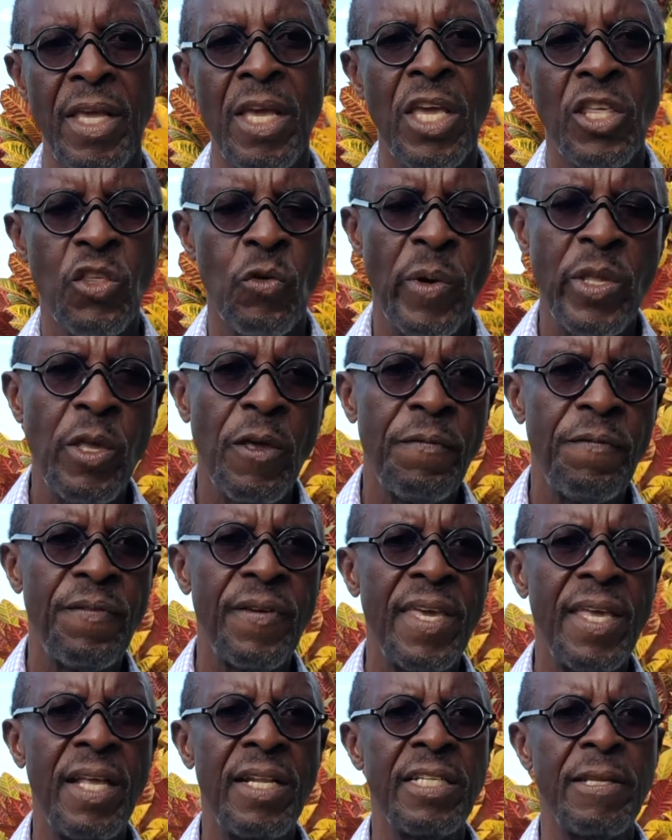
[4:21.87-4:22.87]
So when you
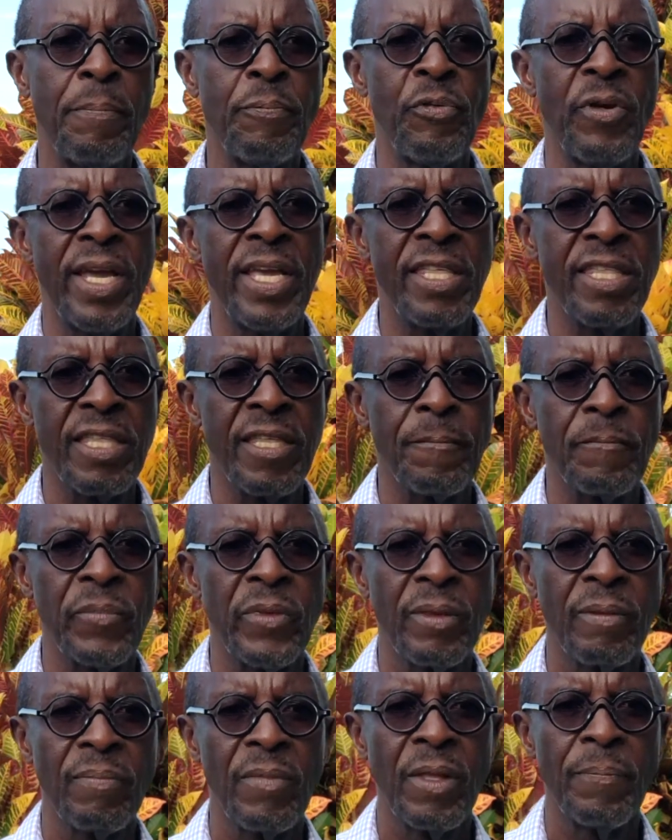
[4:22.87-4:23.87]
feel depressed,
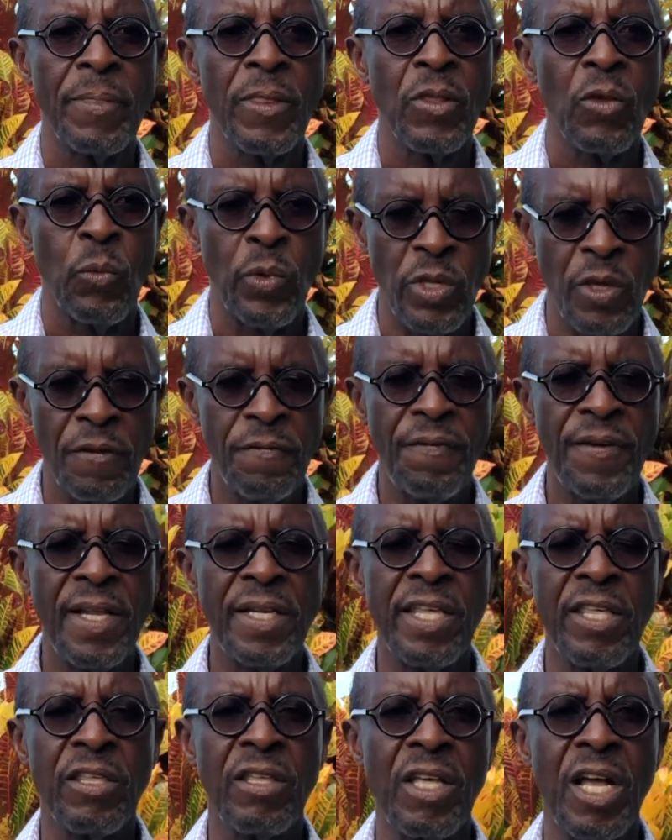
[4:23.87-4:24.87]
when you feel
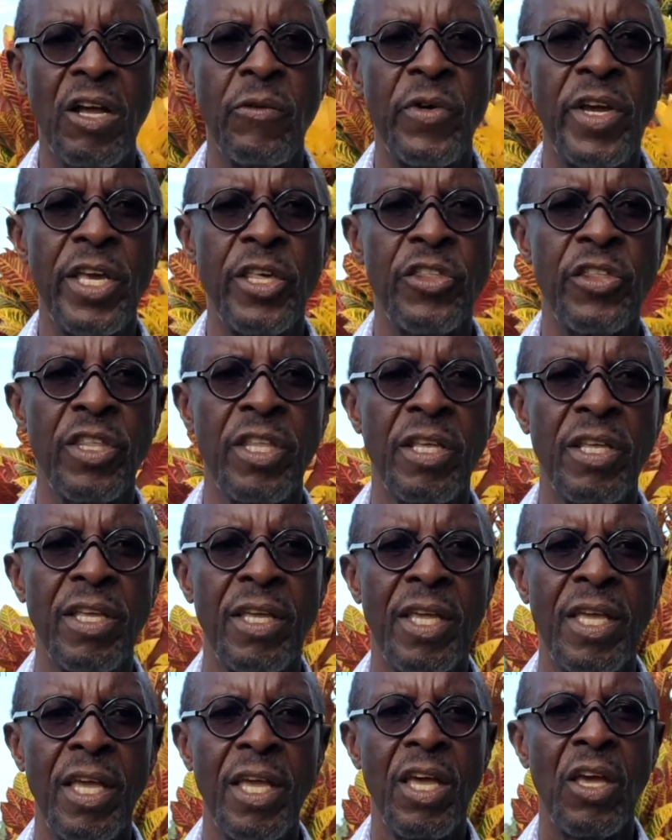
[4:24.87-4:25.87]
discouraged,
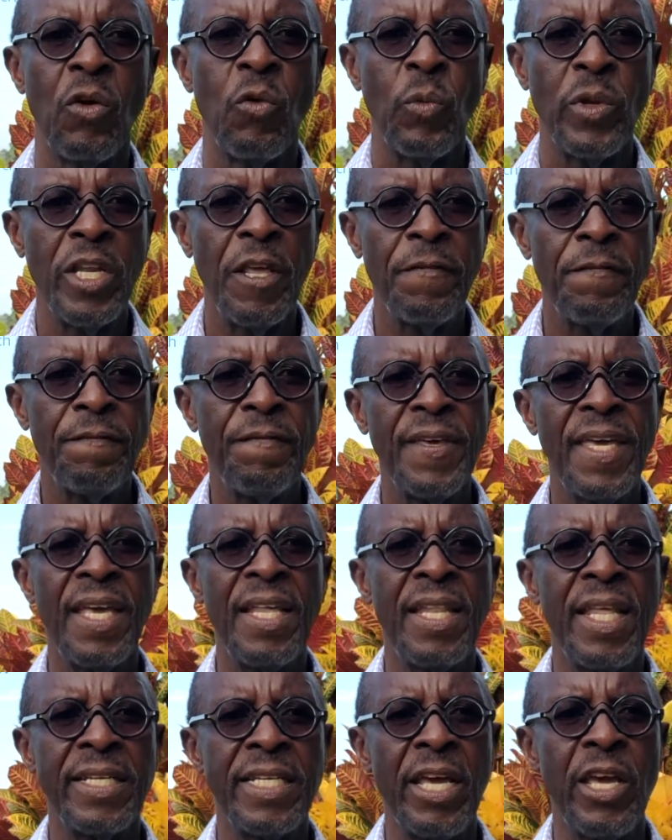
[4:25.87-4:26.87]
when you feel
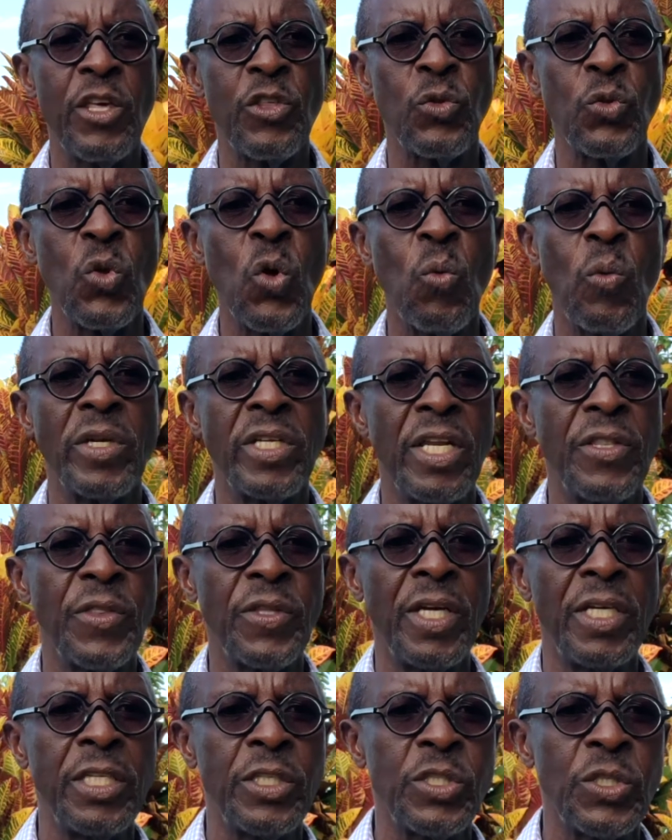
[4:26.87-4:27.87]
that there is no one to
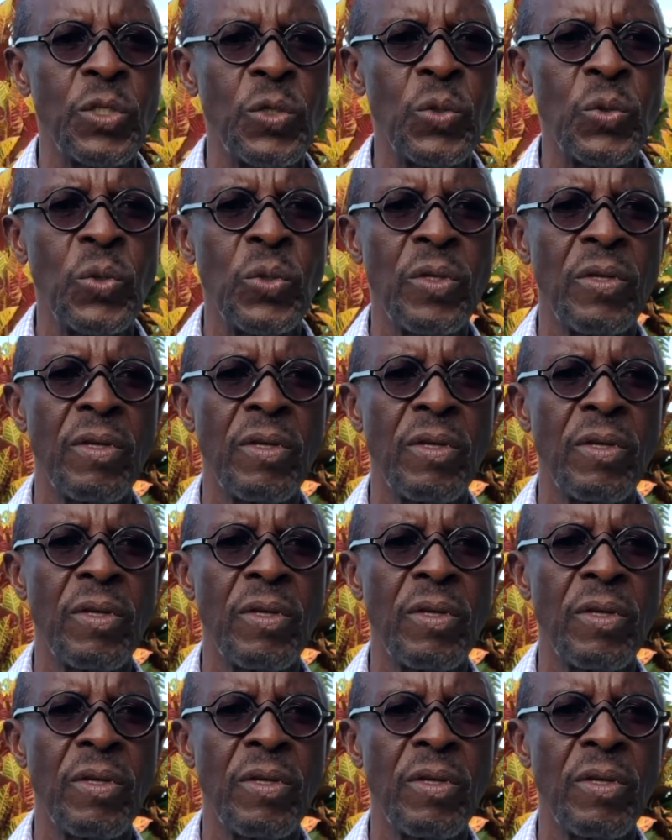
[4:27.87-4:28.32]
turn to,